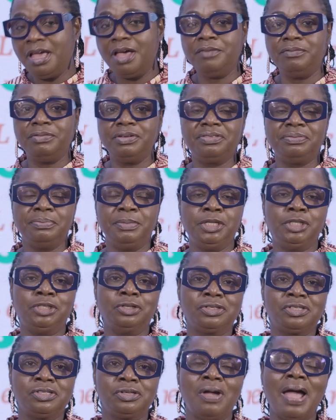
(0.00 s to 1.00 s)
have with me
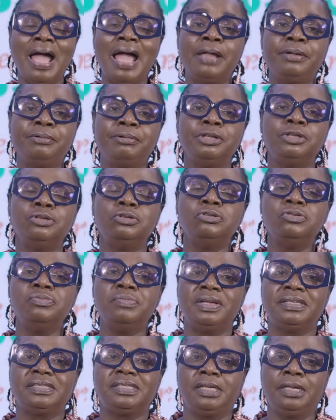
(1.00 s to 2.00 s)
Dr. Irene
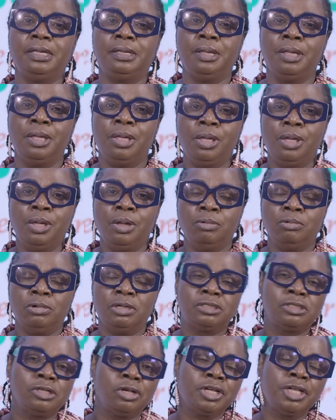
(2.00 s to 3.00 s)
Olumese.
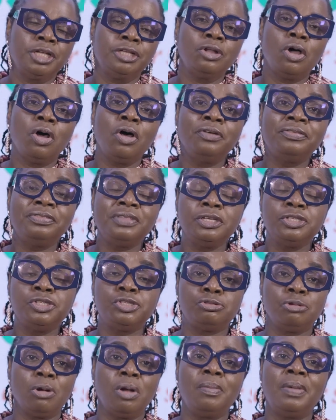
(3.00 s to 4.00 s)
We're talking all things
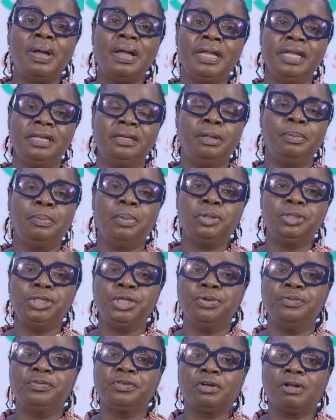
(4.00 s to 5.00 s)
trauma in the body
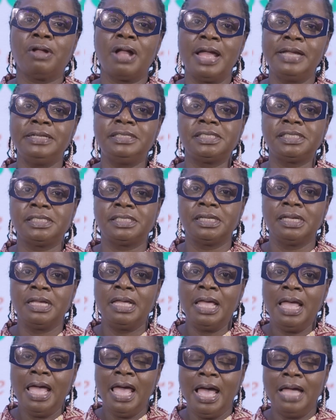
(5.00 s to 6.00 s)
of Christ
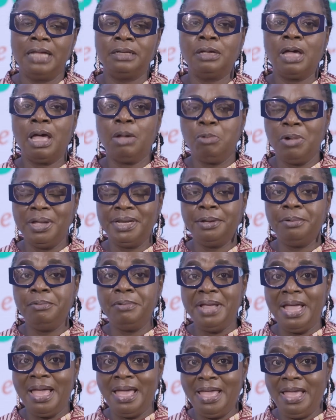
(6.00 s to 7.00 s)
and whether
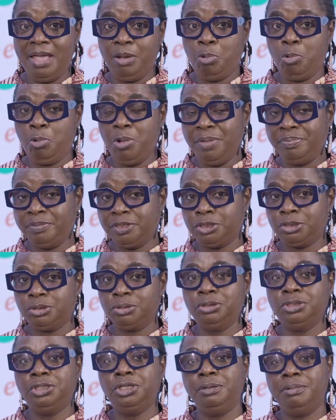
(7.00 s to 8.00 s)
we are equipped
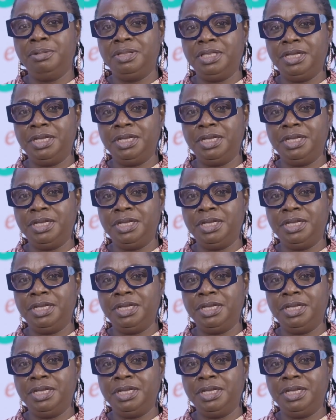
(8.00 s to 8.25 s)
to deal with